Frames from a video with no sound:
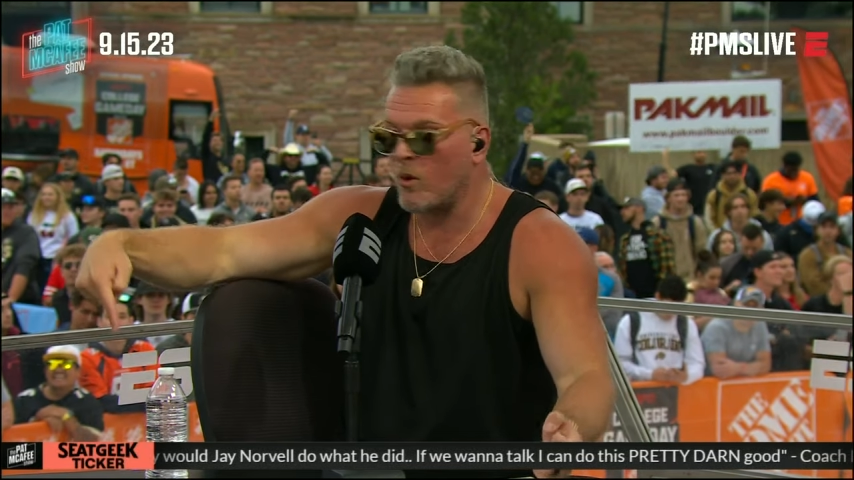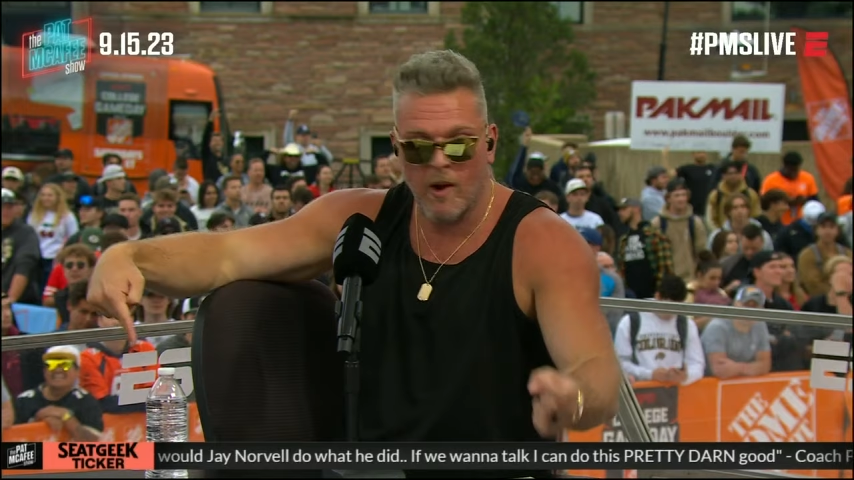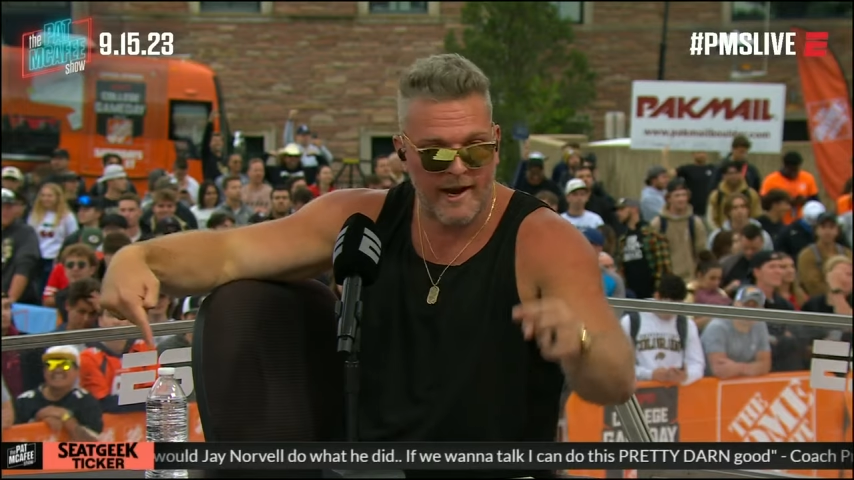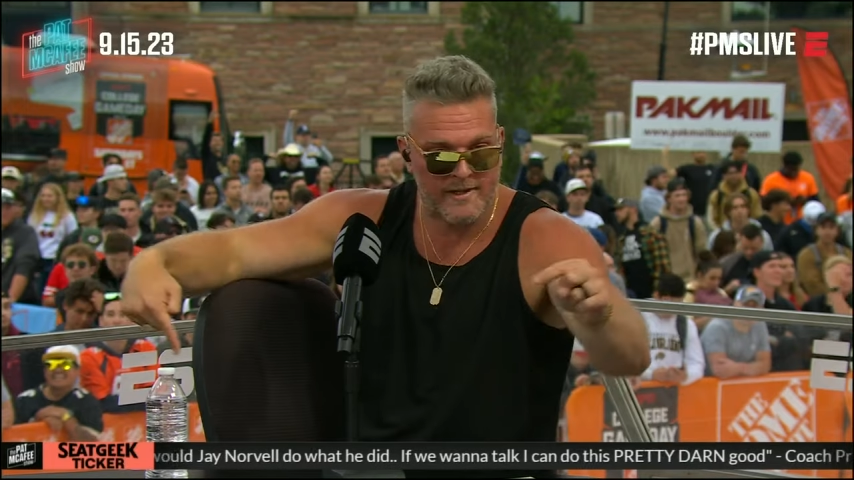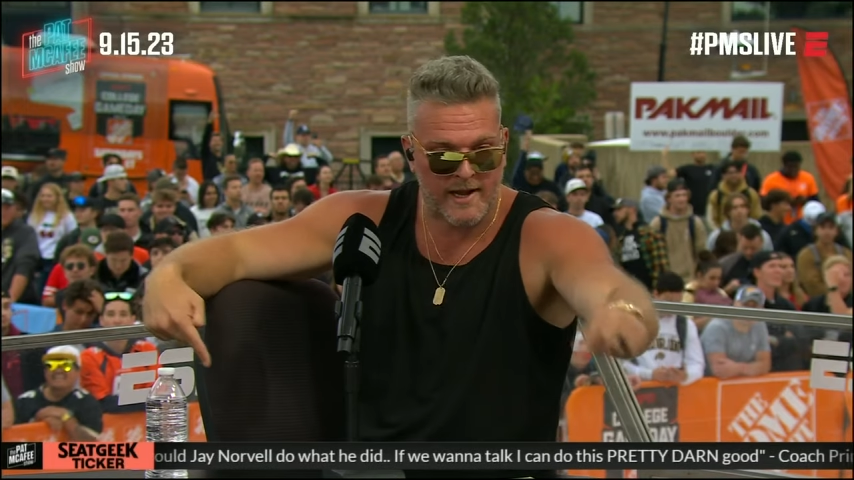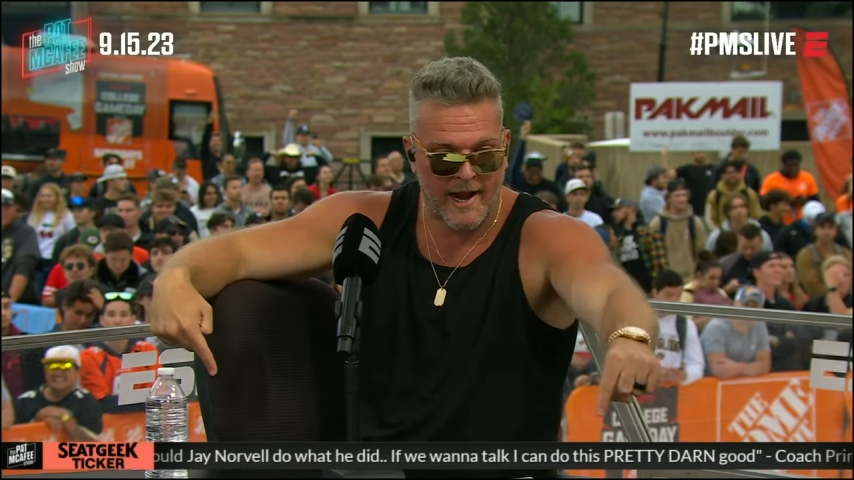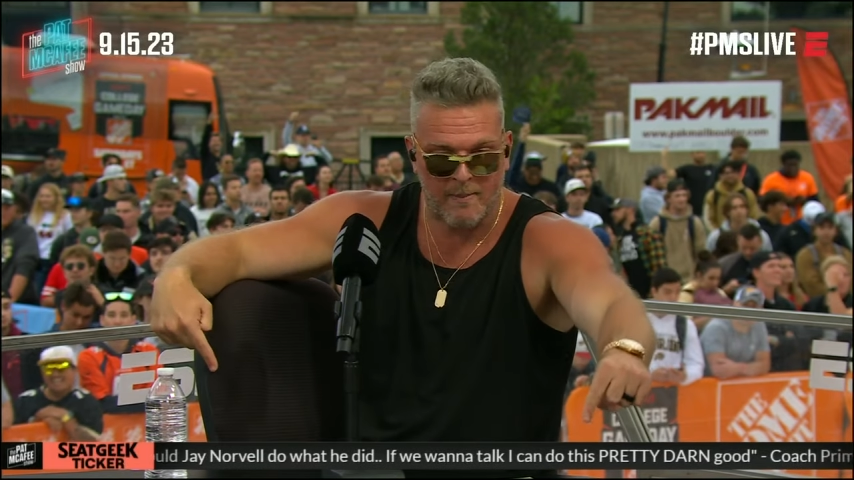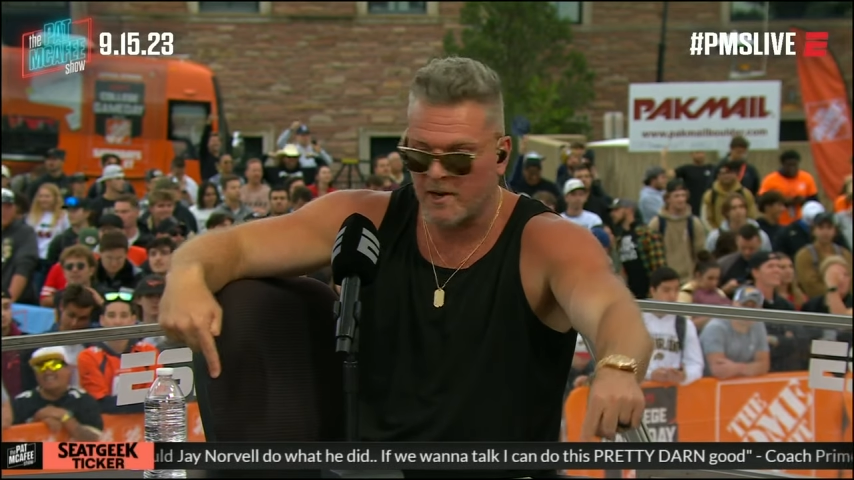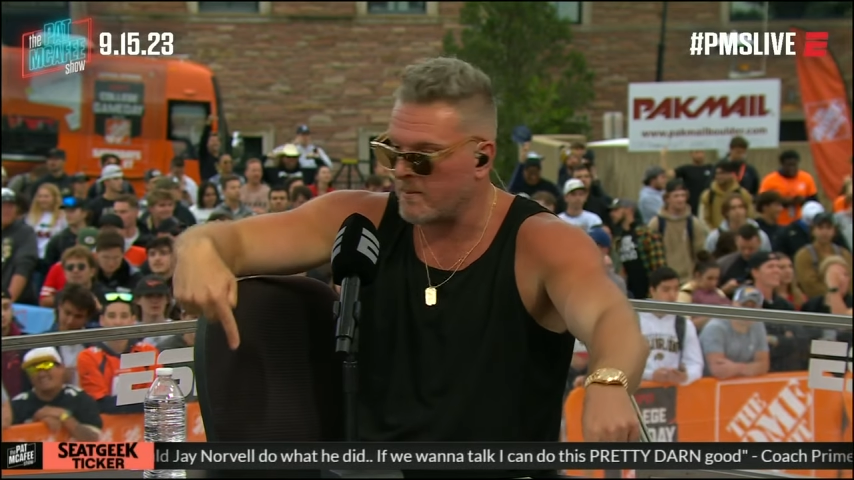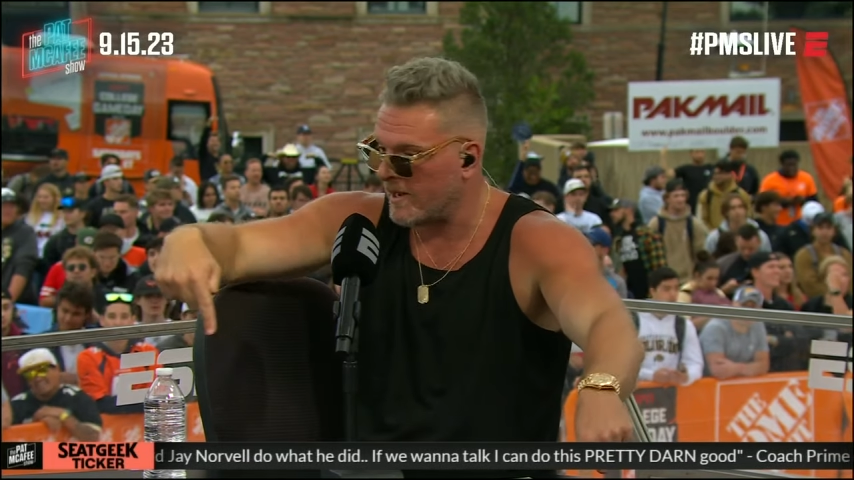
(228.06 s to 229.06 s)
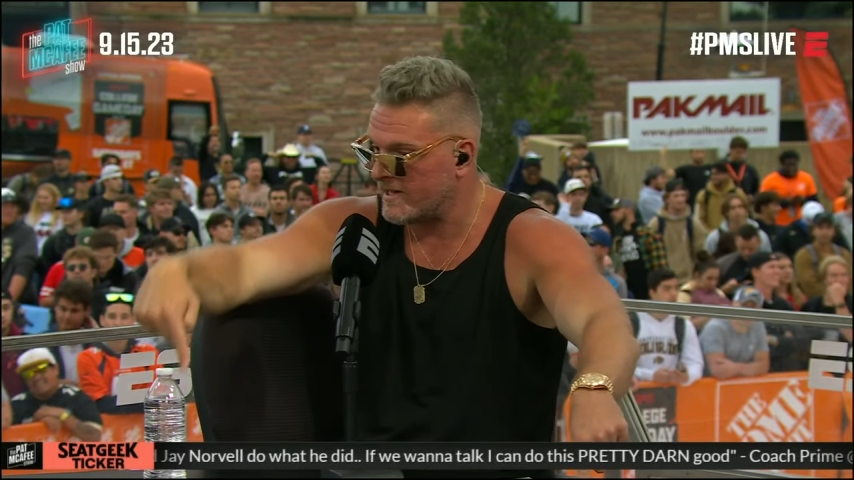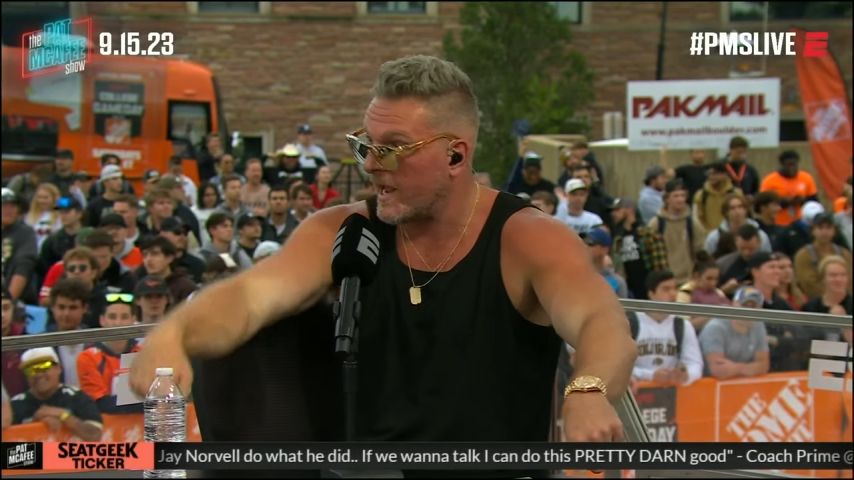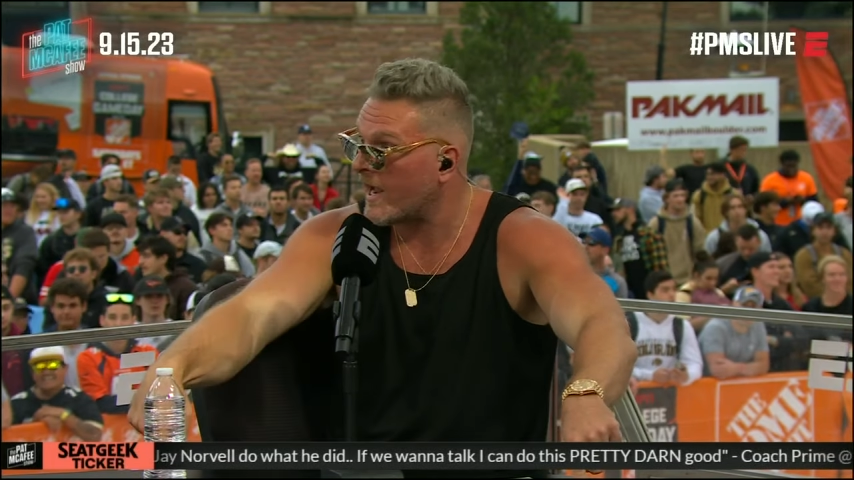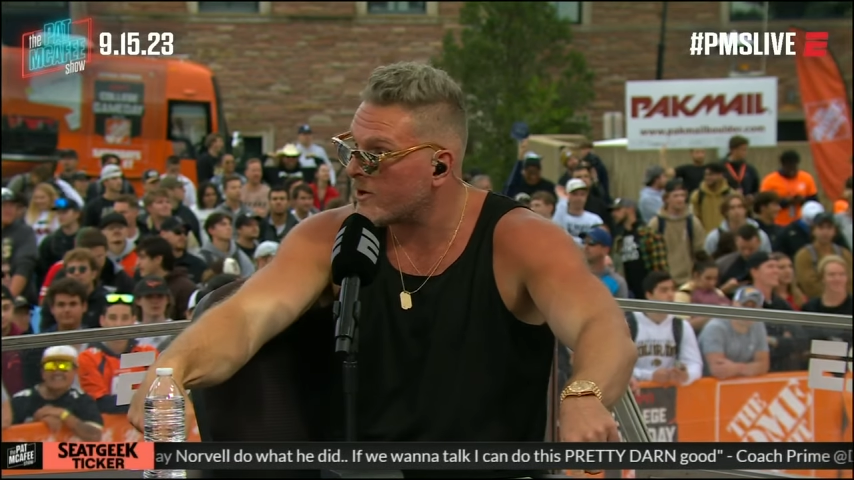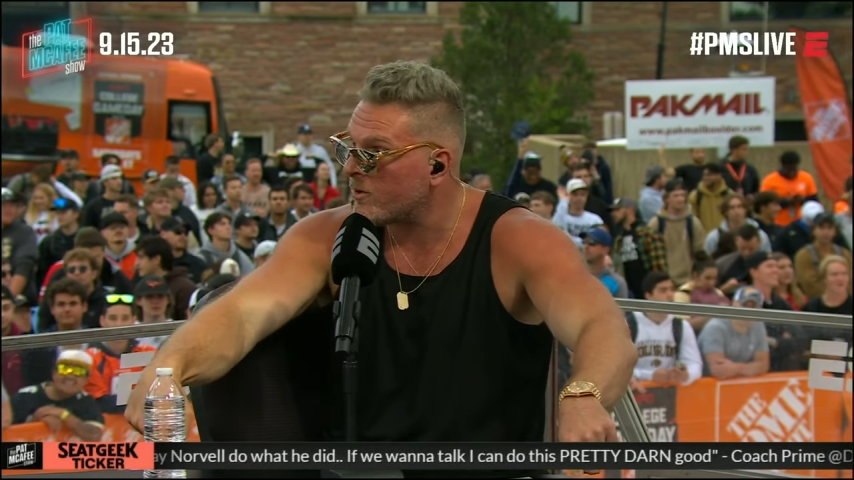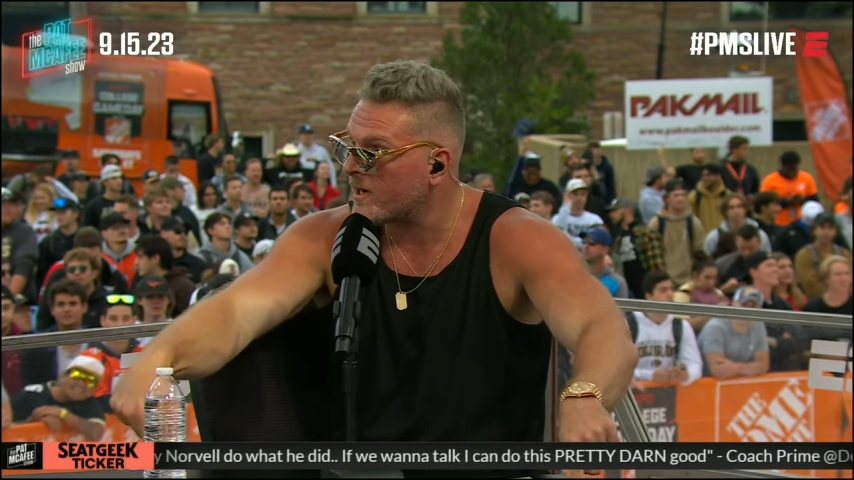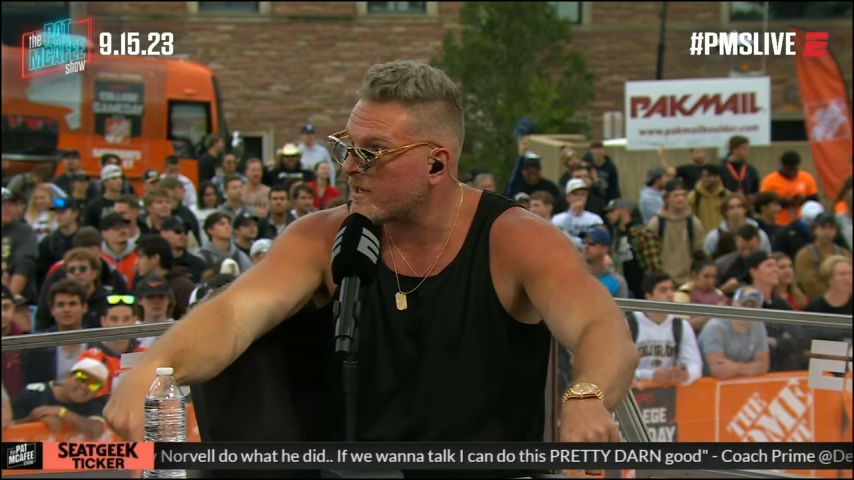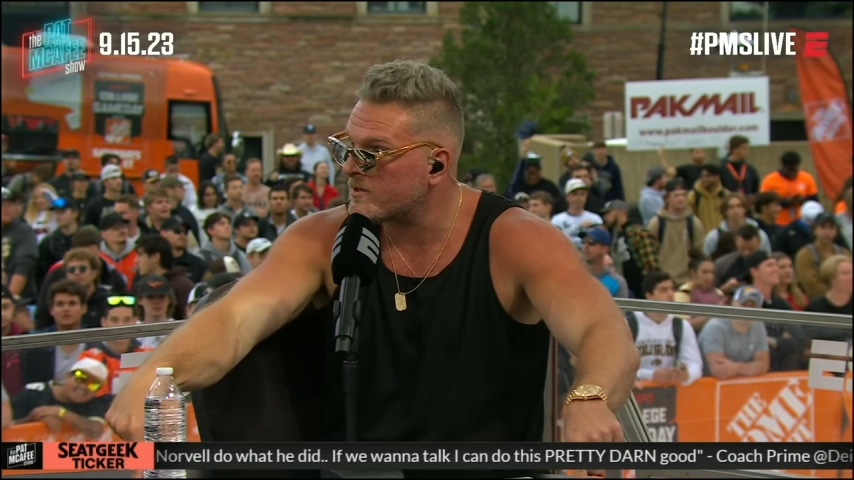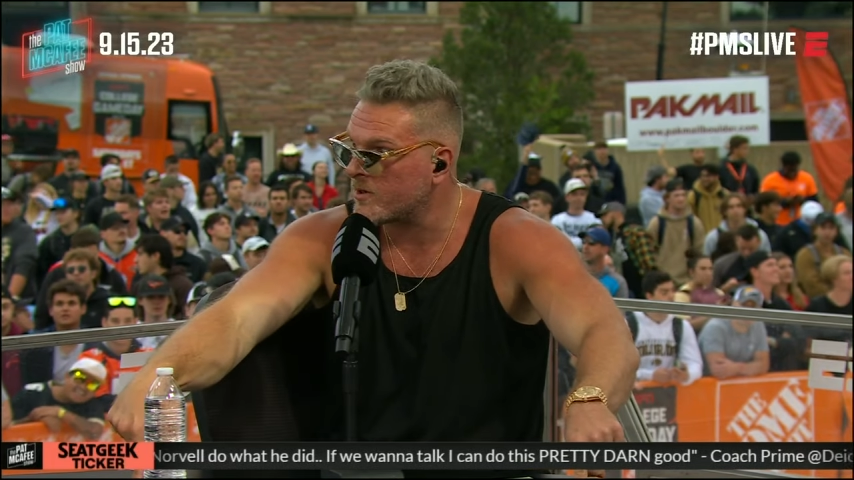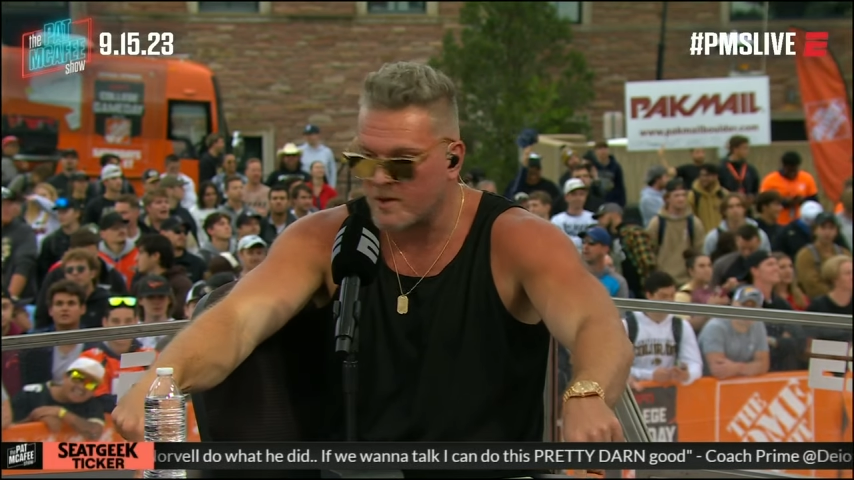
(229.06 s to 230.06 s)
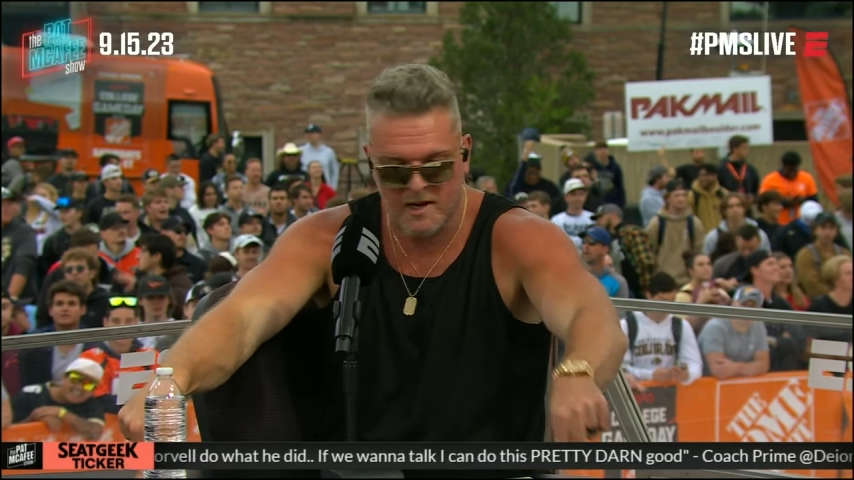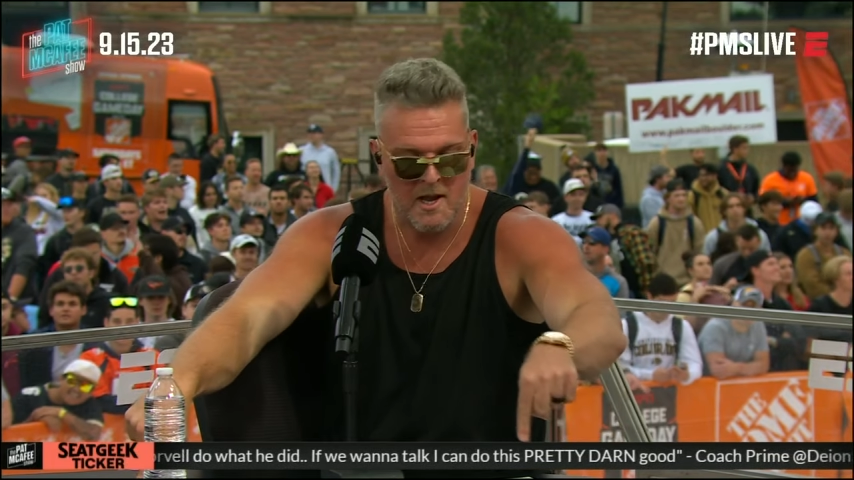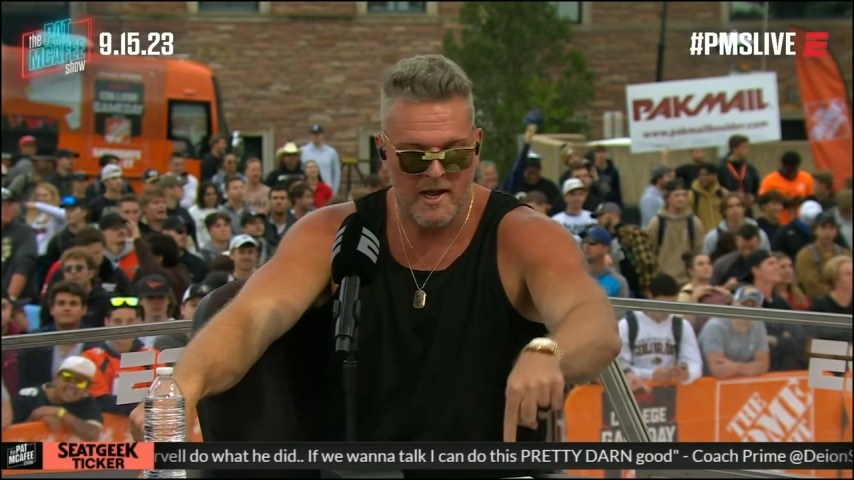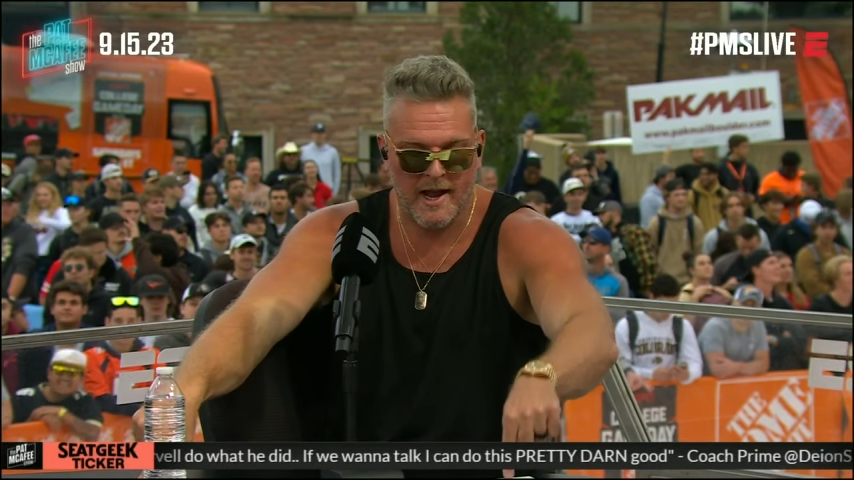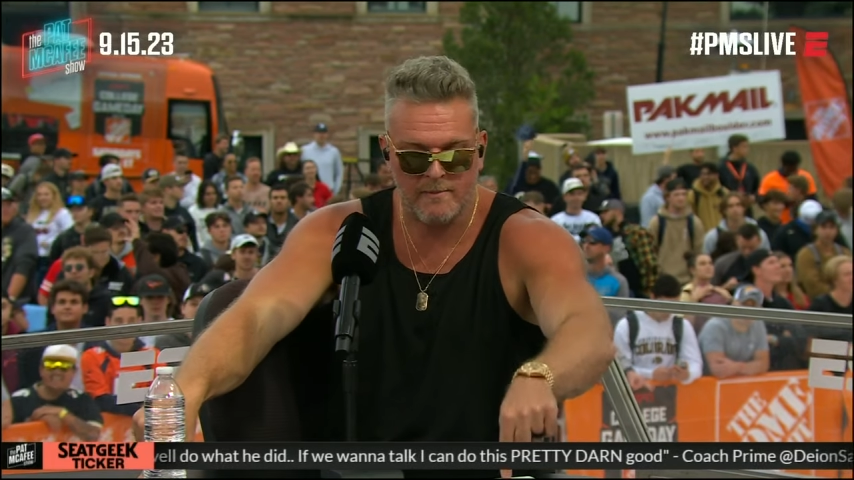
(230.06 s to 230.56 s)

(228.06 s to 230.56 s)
the way it's happening, mm-hmm. McDaniel, what he's doing, yep.